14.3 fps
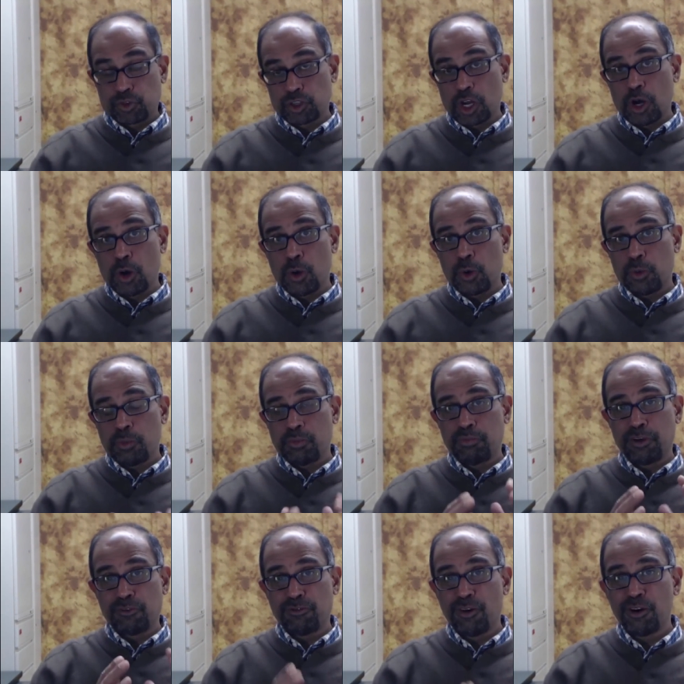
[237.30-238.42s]
So
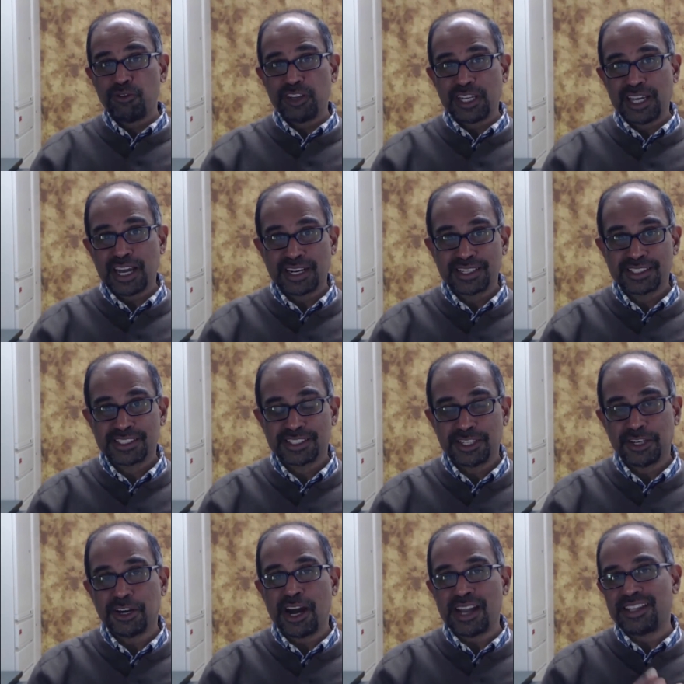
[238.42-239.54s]
before we get,
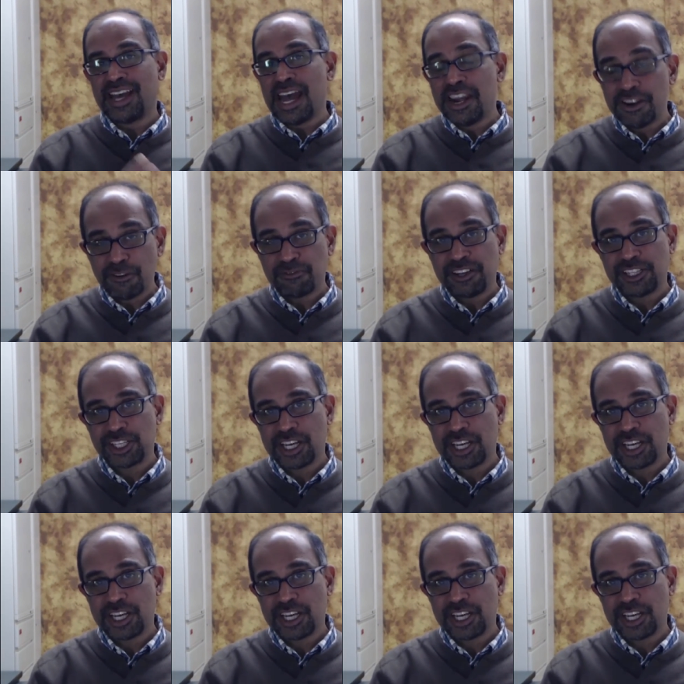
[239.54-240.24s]
at the end of